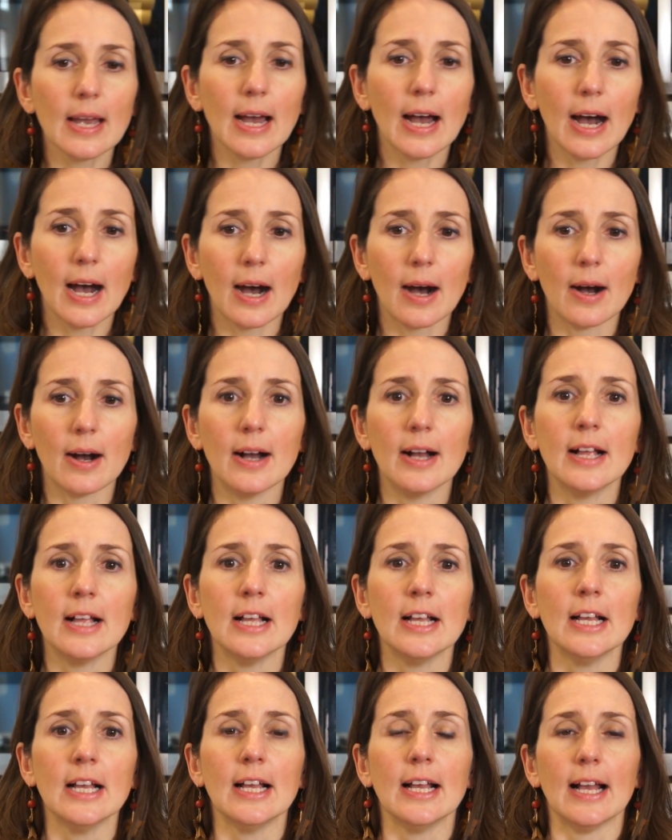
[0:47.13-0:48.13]

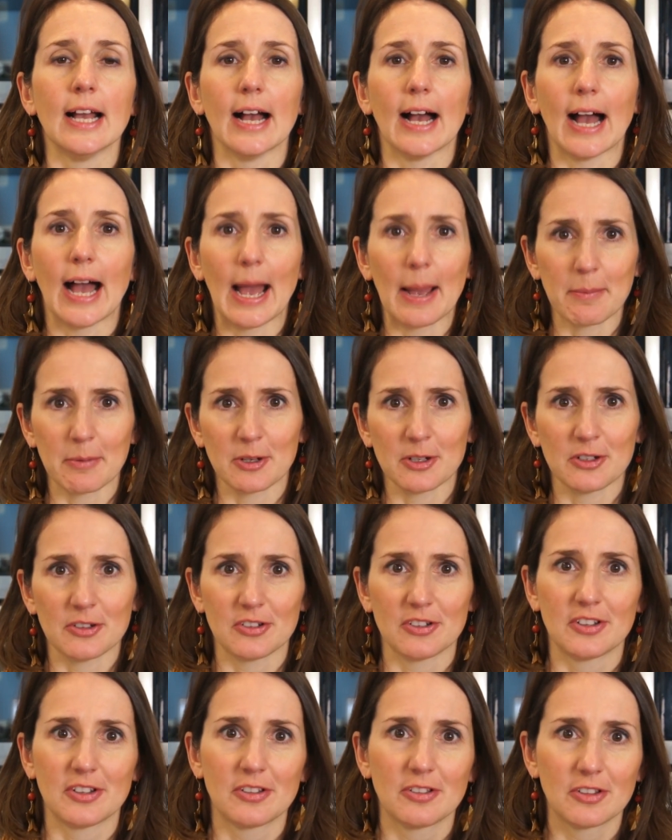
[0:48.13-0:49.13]
I'm going to
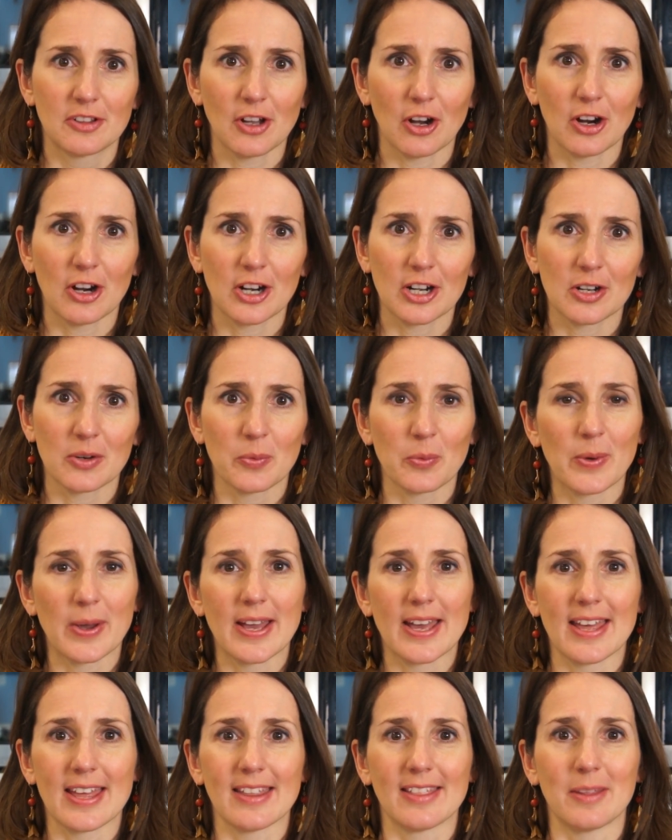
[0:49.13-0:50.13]
start
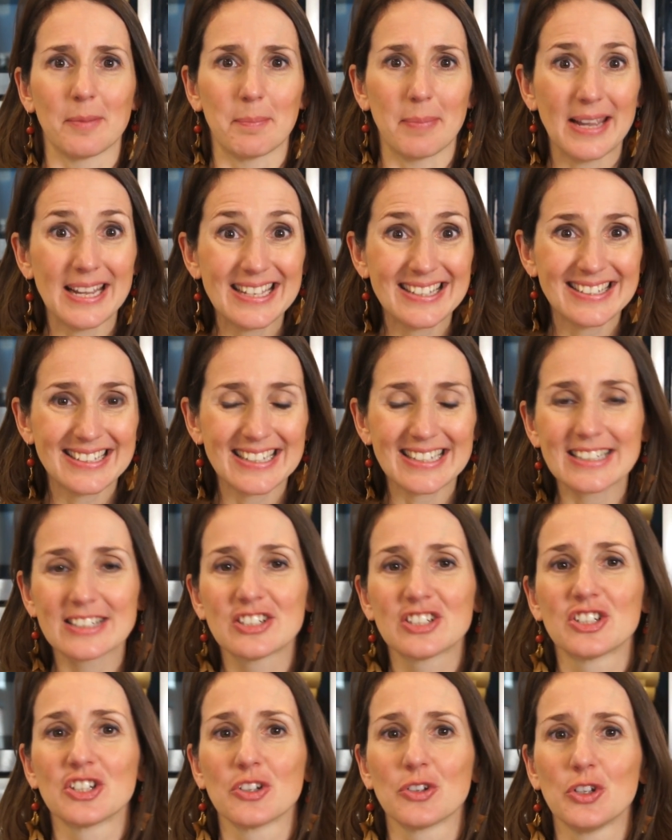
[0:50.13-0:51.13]
with the basics.